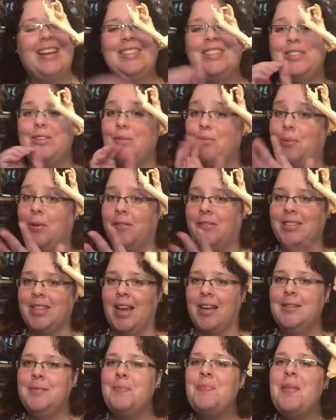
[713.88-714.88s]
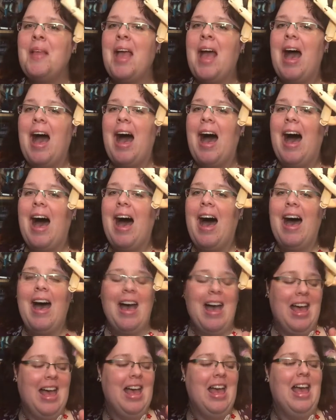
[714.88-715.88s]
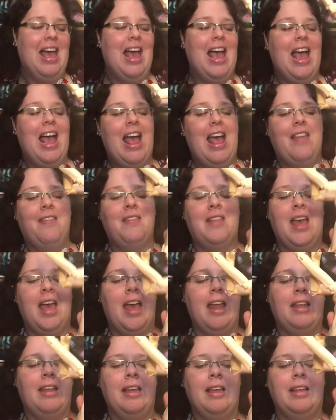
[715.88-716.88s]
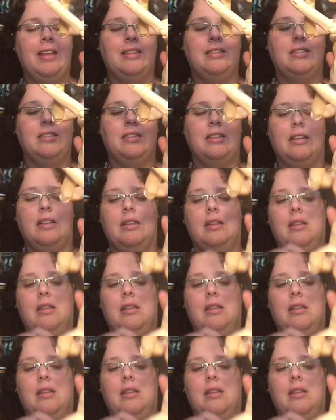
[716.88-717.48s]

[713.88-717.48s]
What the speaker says: So perfect size. And then his